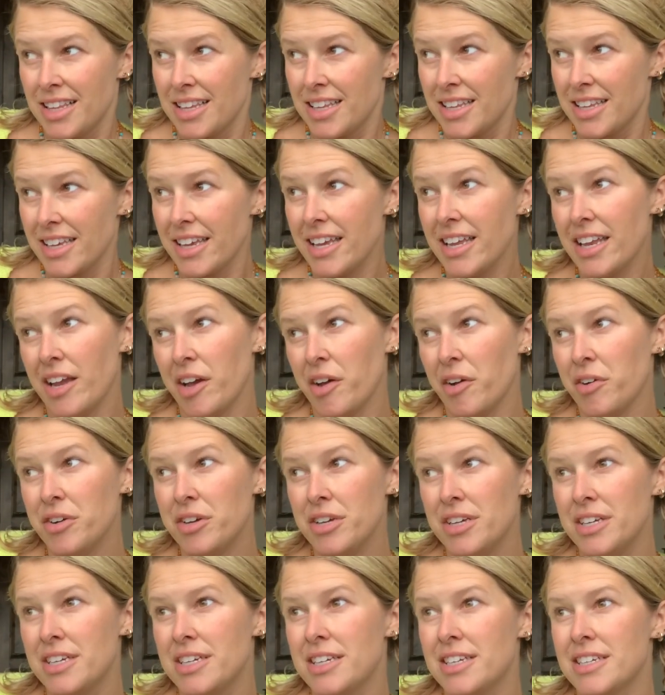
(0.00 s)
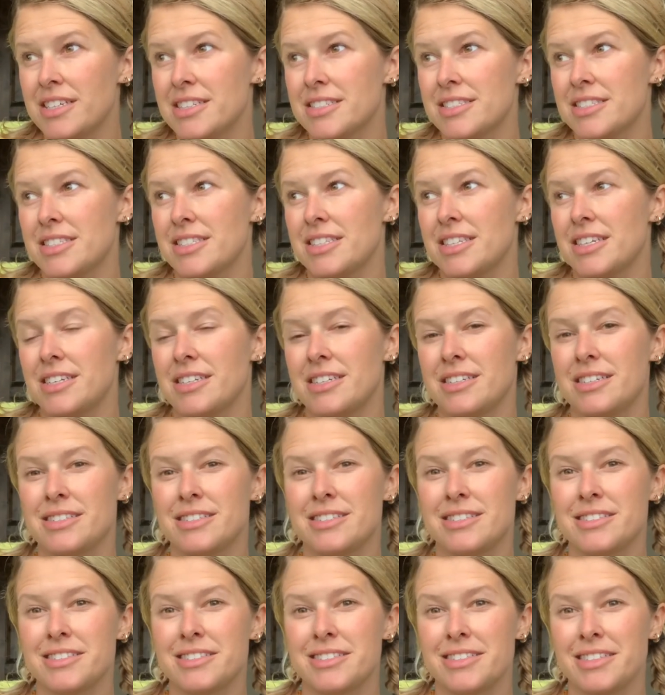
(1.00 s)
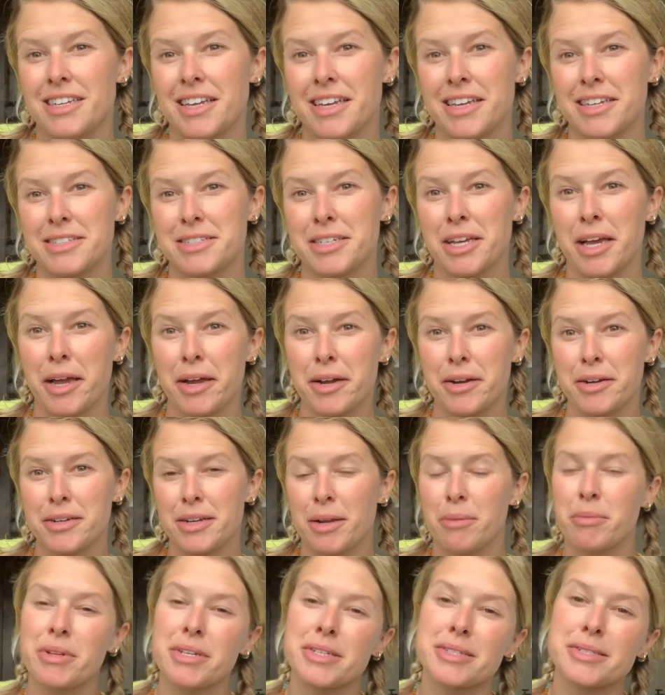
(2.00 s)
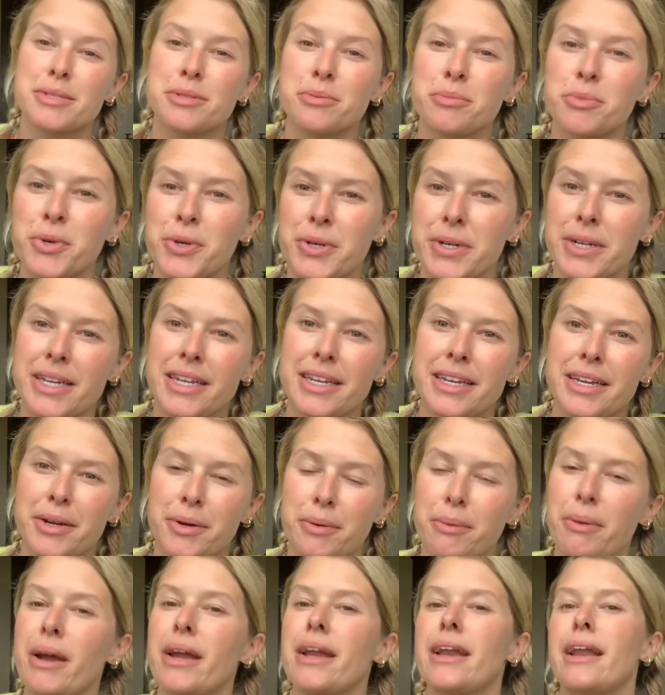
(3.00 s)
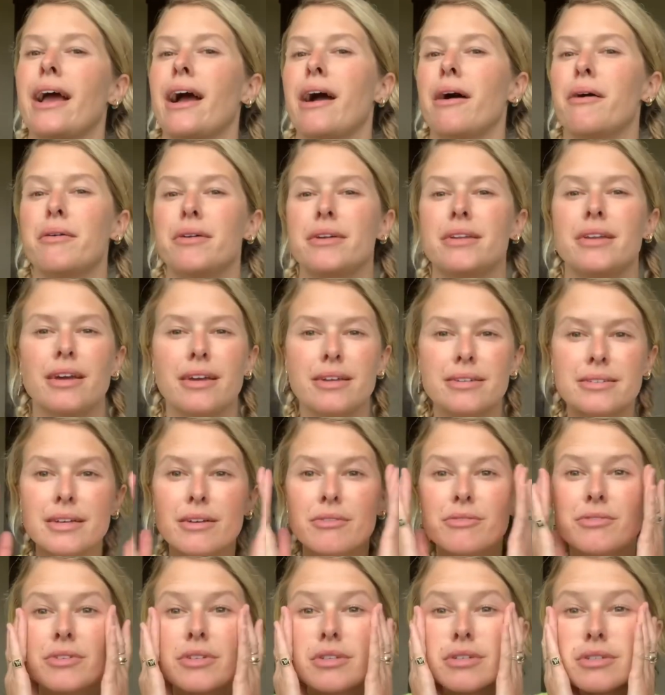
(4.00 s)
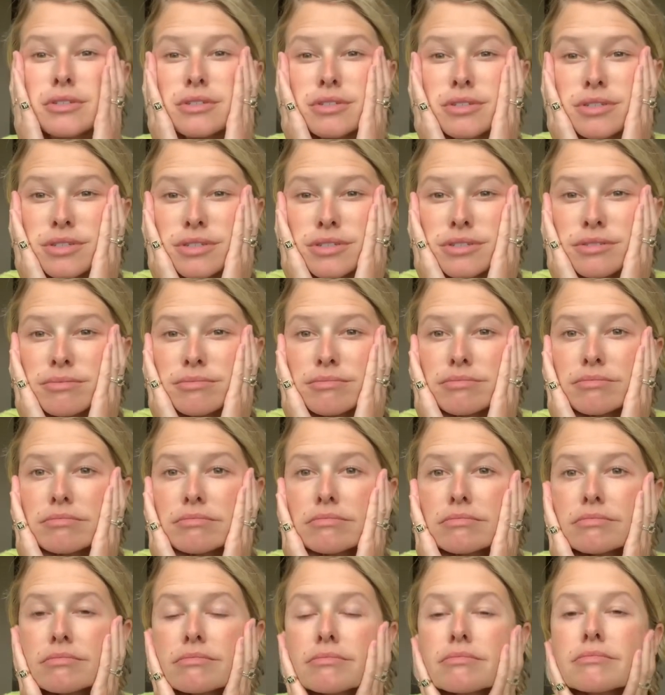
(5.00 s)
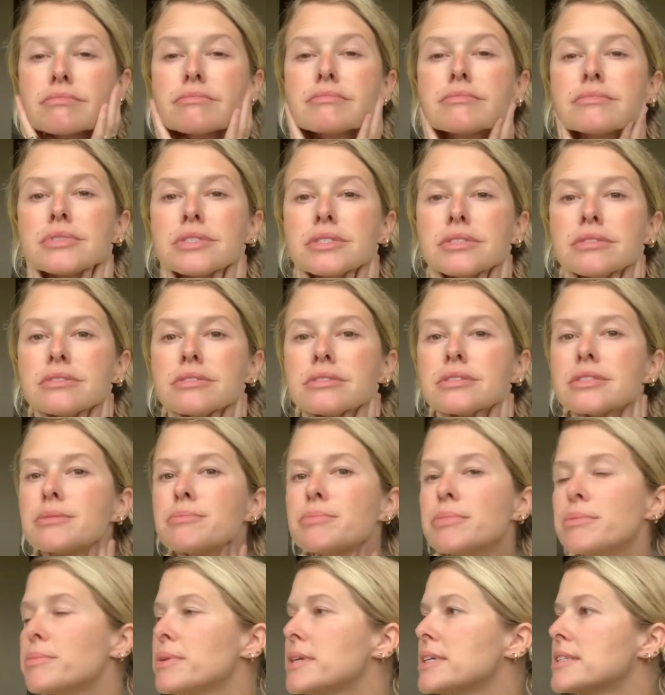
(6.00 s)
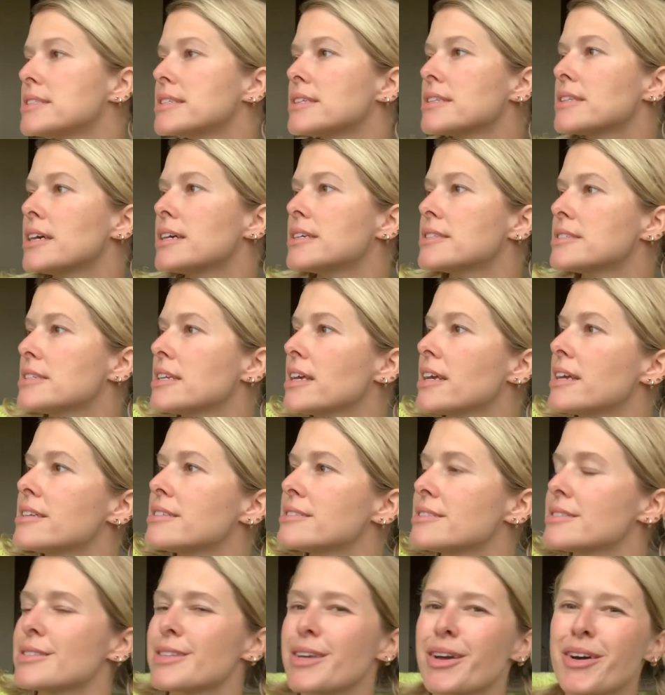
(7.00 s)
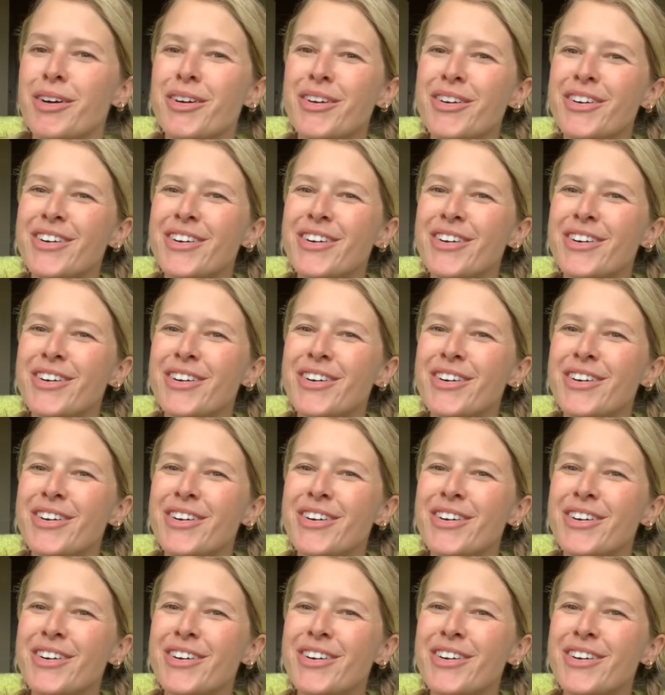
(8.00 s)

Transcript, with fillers: you know, it's, I get tired. I mean, it's the morning here right now and I definitely didn't sleep amazing last night, so.